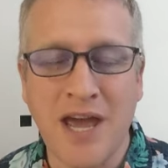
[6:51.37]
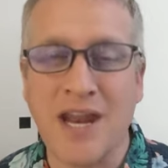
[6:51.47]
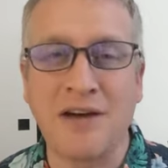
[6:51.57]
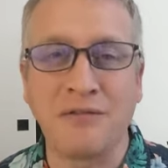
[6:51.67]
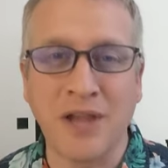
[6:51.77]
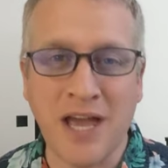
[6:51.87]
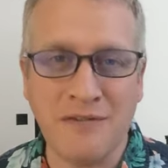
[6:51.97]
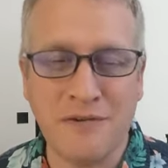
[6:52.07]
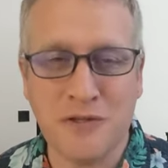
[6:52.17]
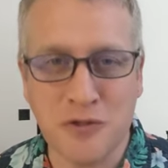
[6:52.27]
and have
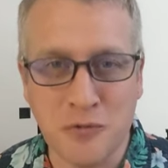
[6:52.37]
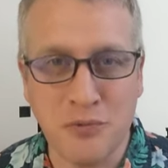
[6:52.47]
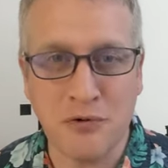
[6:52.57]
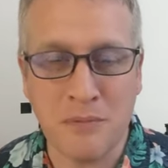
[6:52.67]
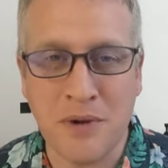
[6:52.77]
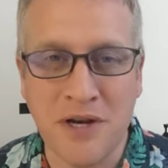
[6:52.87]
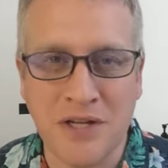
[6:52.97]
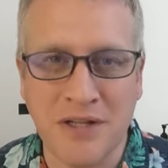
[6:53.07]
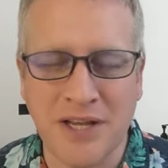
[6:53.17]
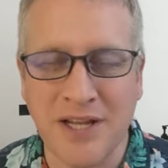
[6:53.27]
life super
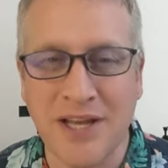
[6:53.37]
abundantly,